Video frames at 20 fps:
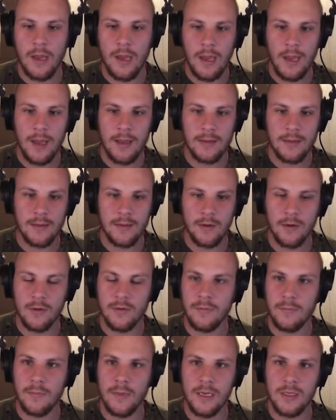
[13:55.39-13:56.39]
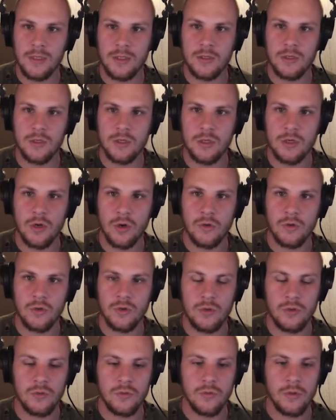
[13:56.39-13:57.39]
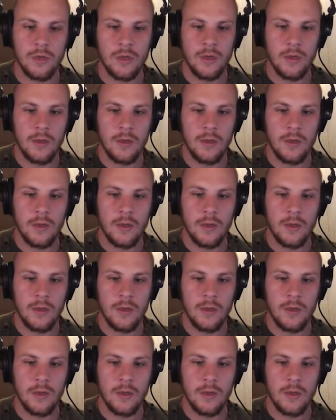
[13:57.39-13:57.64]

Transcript: and that automation shows you